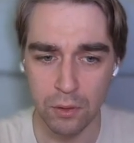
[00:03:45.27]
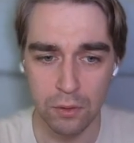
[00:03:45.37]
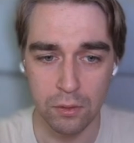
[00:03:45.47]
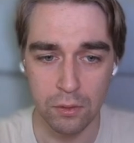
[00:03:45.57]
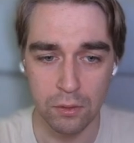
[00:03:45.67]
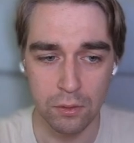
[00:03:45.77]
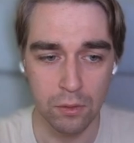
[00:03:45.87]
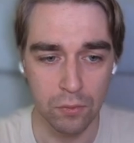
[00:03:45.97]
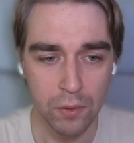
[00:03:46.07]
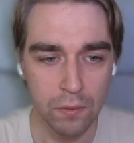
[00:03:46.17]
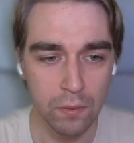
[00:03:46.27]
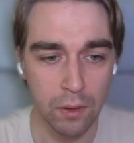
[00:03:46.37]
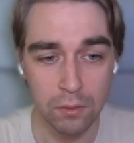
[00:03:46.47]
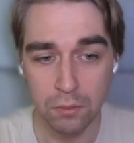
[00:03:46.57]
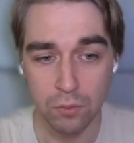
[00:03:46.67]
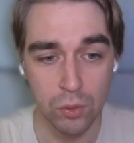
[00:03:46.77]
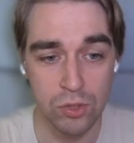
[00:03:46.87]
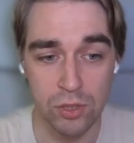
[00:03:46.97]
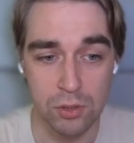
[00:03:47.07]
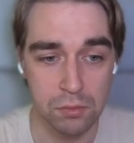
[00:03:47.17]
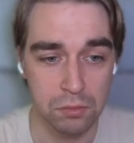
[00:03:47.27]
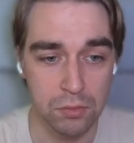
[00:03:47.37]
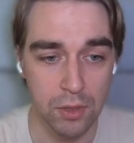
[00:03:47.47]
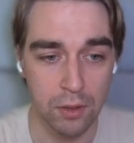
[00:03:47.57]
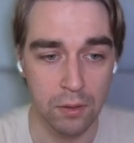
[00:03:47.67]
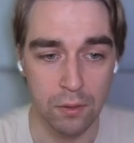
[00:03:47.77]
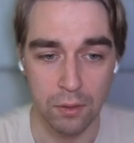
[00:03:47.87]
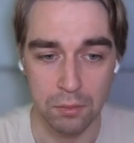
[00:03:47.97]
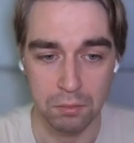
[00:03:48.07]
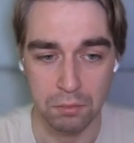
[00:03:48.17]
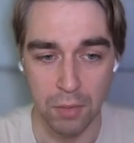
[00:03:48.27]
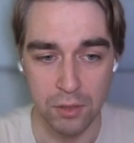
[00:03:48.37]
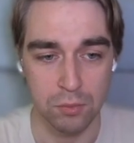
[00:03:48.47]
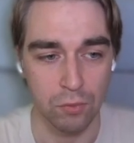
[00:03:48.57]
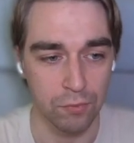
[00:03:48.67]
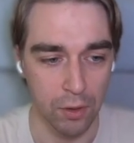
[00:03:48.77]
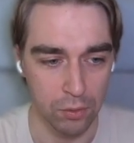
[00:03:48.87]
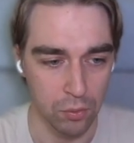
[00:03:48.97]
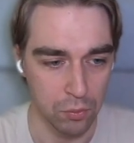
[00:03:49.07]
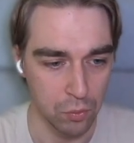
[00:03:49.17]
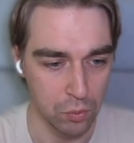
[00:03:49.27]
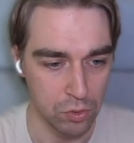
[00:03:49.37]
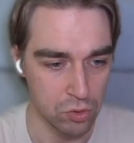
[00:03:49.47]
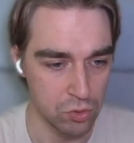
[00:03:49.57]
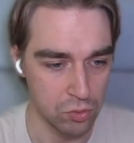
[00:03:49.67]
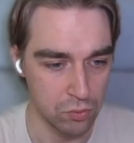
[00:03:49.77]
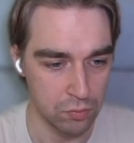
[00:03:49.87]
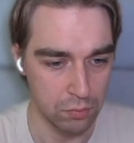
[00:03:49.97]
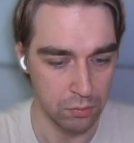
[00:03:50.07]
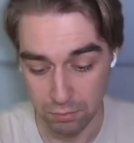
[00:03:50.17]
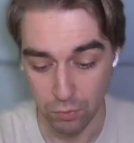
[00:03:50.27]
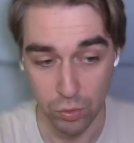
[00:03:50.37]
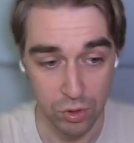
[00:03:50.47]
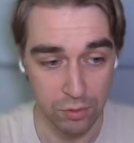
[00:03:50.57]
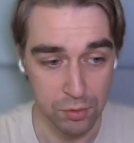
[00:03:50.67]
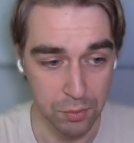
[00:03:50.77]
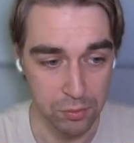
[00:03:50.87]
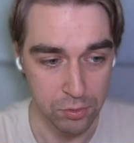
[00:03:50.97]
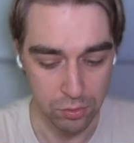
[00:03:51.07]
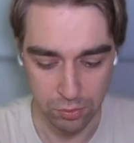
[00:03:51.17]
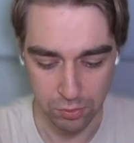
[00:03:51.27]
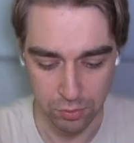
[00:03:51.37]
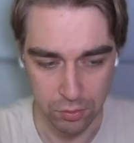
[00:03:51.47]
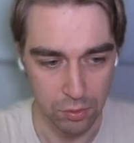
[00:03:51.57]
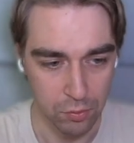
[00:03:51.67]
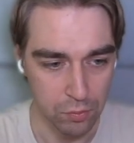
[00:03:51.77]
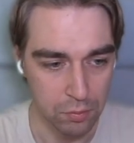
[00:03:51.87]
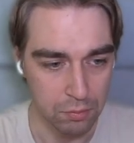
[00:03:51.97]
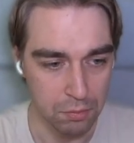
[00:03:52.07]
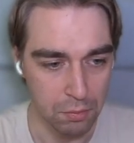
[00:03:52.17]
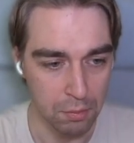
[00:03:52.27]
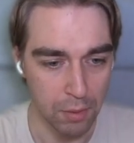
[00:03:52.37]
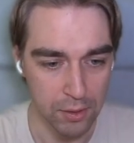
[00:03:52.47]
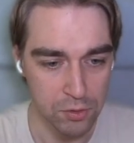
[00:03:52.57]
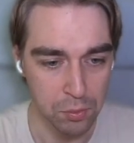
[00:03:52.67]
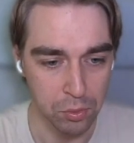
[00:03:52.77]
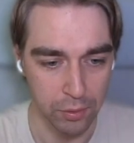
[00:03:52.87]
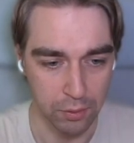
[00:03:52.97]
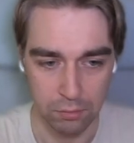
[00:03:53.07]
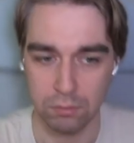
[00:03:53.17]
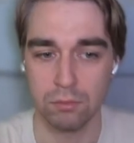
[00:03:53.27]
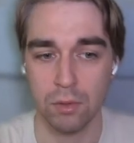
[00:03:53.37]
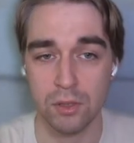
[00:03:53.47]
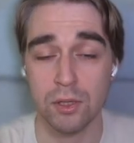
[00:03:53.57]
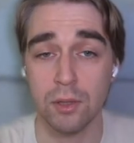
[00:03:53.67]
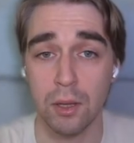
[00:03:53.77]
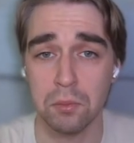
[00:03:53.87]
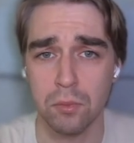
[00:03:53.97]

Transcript: of it, and we just take in the maximum value, which corresponds to, MaxPooling as the name.